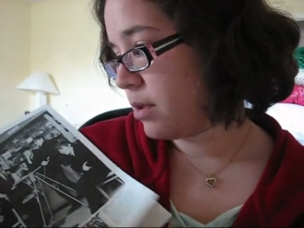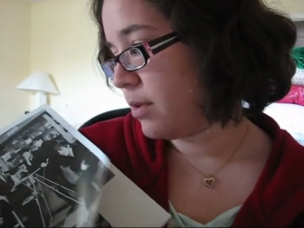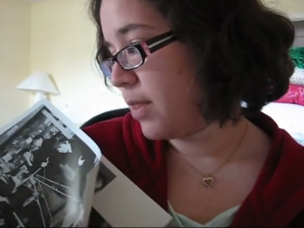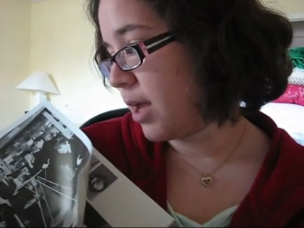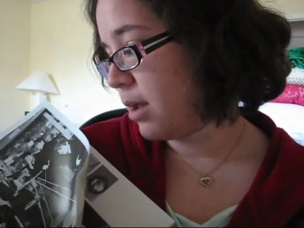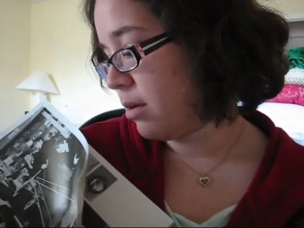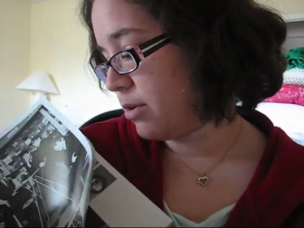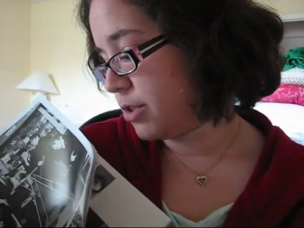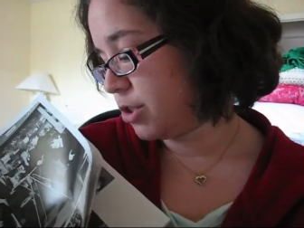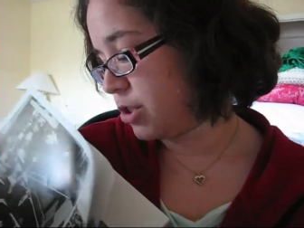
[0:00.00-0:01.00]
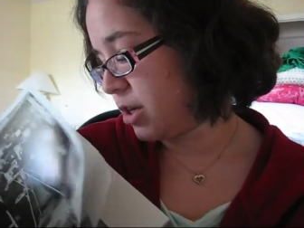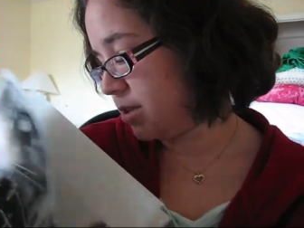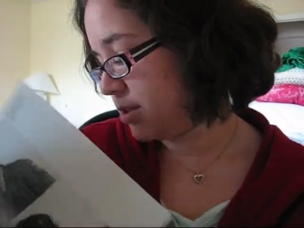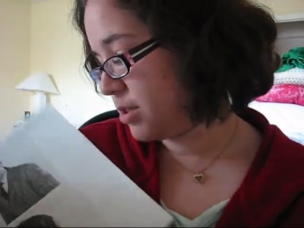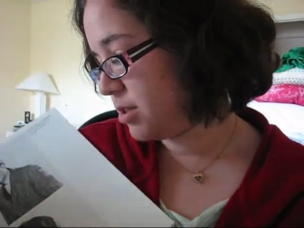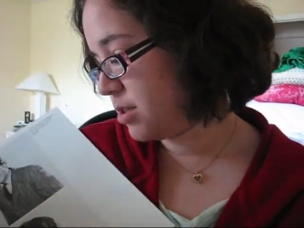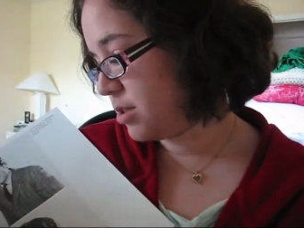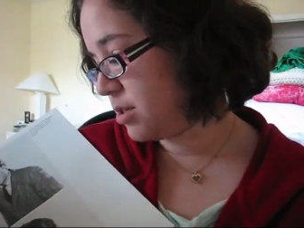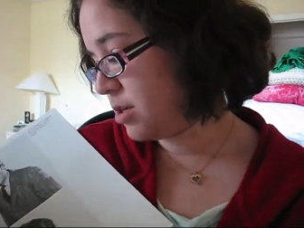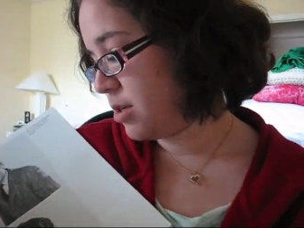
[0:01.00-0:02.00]
in that shots.
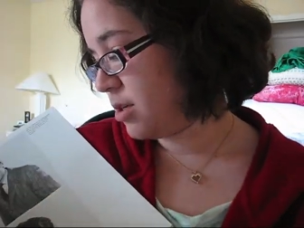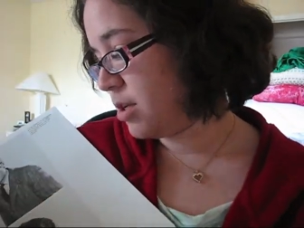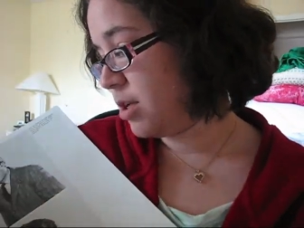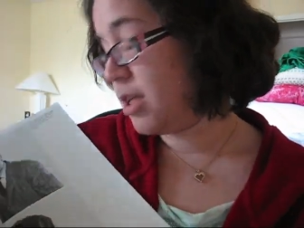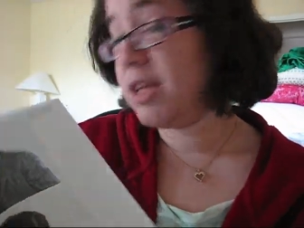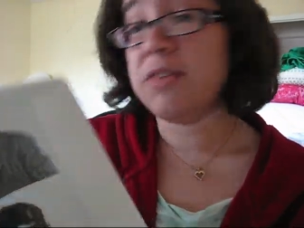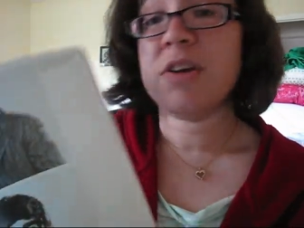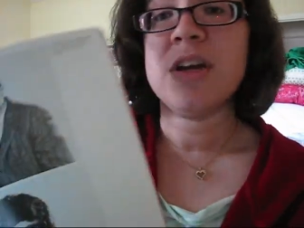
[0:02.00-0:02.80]
He even